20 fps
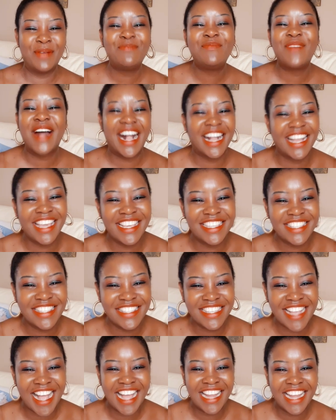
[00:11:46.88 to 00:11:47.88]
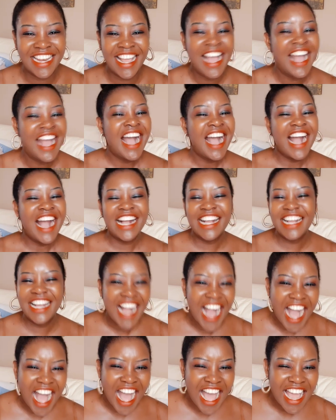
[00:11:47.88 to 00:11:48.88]
pakistan
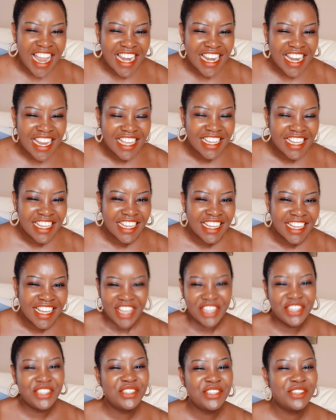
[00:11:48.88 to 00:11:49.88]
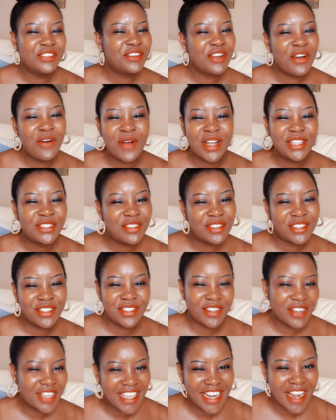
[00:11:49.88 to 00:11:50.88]
God Girl, do you know what you're
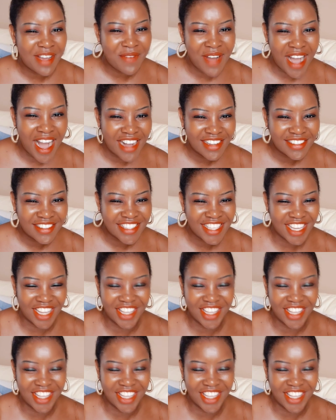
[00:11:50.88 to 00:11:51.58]
talking about?